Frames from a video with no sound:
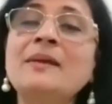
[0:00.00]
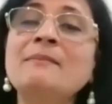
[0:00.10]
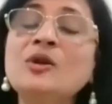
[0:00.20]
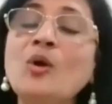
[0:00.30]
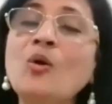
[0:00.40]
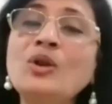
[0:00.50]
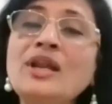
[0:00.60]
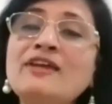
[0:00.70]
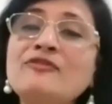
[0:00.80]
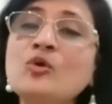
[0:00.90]
But
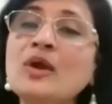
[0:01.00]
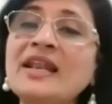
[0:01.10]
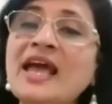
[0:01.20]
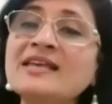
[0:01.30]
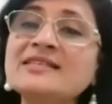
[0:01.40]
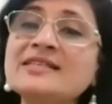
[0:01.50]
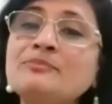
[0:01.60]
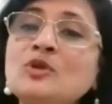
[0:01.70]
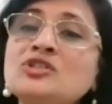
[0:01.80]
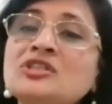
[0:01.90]
only if you can
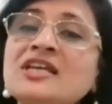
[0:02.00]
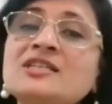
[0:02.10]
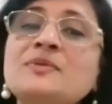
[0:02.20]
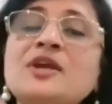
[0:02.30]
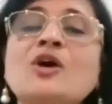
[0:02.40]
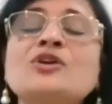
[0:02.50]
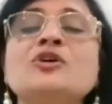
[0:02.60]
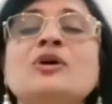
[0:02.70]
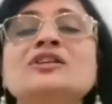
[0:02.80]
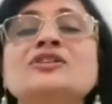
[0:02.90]
accept those things beyond
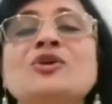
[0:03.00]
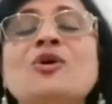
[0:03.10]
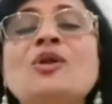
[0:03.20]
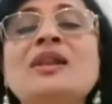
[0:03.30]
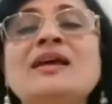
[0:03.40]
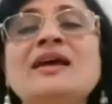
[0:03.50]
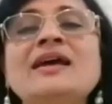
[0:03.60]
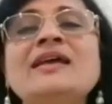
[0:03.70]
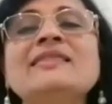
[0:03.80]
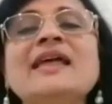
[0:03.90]
your control,
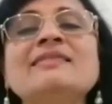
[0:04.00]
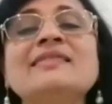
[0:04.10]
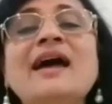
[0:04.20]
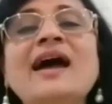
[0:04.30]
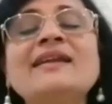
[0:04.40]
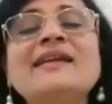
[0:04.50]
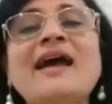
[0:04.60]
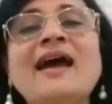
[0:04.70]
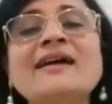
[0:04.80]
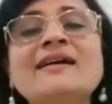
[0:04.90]
that
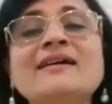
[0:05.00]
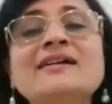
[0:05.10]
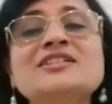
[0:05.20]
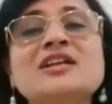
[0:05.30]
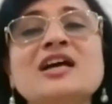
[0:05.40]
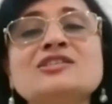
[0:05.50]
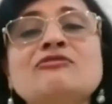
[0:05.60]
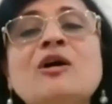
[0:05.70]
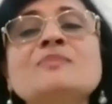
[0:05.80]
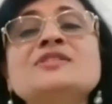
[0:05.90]
anger
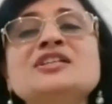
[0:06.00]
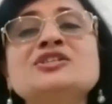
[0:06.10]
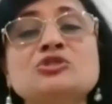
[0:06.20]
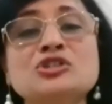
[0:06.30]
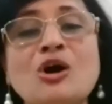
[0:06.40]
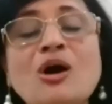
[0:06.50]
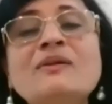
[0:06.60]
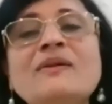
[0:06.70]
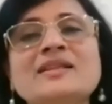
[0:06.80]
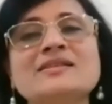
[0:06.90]
transforms into
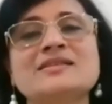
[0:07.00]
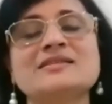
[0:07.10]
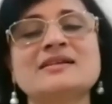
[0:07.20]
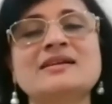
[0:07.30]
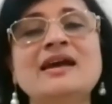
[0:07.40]
tolerance.